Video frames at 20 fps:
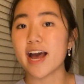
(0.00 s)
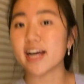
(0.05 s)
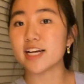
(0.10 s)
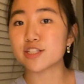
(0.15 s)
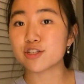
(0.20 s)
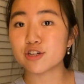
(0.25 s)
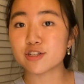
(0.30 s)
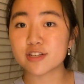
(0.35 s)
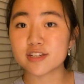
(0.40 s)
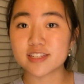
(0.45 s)
As
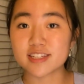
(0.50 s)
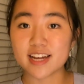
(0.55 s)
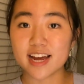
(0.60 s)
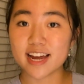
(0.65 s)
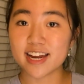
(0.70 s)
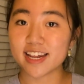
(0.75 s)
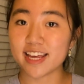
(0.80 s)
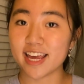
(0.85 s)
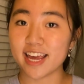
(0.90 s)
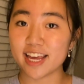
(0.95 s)
our
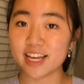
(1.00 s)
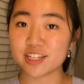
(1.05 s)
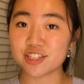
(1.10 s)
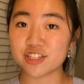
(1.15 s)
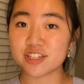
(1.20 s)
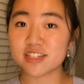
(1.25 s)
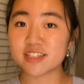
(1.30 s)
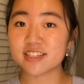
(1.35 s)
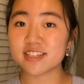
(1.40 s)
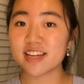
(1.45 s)
society
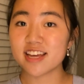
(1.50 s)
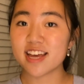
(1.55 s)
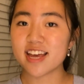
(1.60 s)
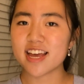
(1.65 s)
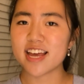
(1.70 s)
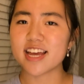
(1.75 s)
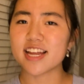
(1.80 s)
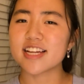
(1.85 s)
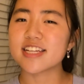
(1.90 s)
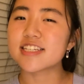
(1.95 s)
ages,
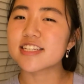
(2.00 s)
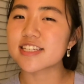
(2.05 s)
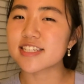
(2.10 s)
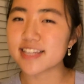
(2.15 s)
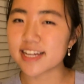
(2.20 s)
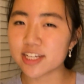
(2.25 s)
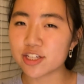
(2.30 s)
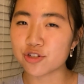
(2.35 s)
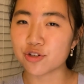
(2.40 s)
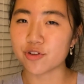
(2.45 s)
it is
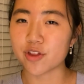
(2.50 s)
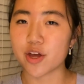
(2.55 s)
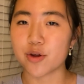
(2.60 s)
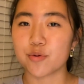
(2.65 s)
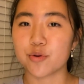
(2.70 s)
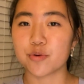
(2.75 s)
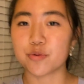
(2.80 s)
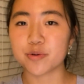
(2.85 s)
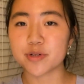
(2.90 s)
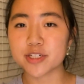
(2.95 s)
essential that we
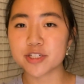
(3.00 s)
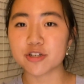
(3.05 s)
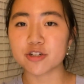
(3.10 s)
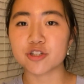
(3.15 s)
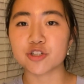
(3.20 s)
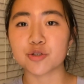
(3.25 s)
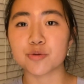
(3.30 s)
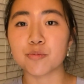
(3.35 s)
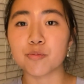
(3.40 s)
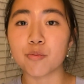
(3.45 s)

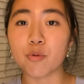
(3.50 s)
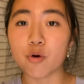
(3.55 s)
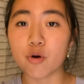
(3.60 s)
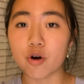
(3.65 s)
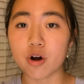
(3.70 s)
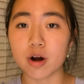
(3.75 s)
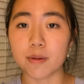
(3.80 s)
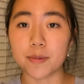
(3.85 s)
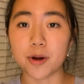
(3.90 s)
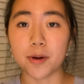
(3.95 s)
research
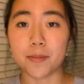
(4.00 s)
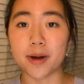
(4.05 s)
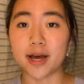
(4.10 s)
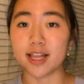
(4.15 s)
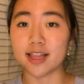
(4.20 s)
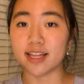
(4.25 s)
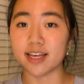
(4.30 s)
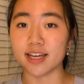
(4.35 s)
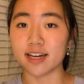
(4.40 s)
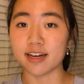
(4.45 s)
more about
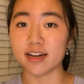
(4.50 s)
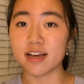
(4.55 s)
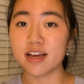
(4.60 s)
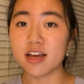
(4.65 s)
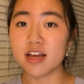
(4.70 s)
myelin,